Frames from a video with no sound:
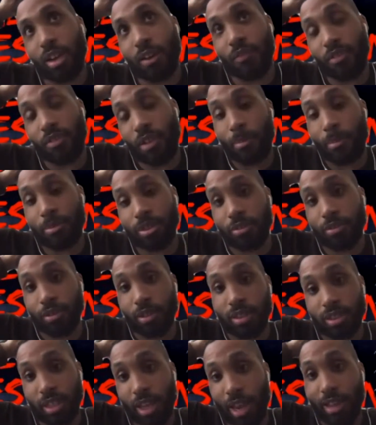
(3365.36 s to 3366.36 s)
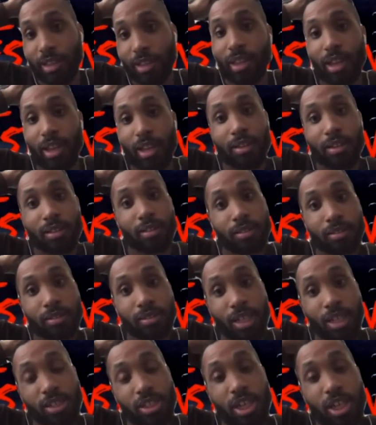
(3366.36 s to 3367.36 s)
a few opportunities at that
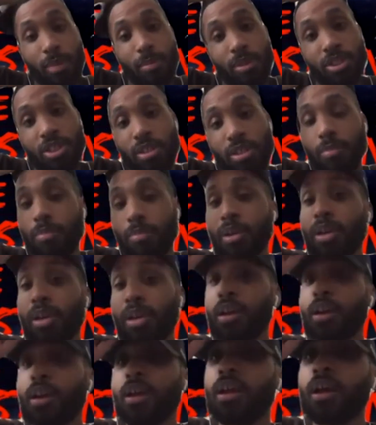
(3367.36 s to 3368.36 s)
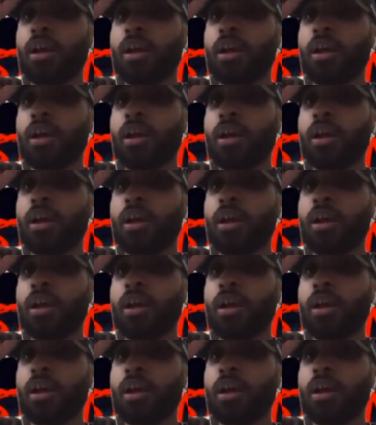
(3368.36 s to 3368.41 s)
said championship, but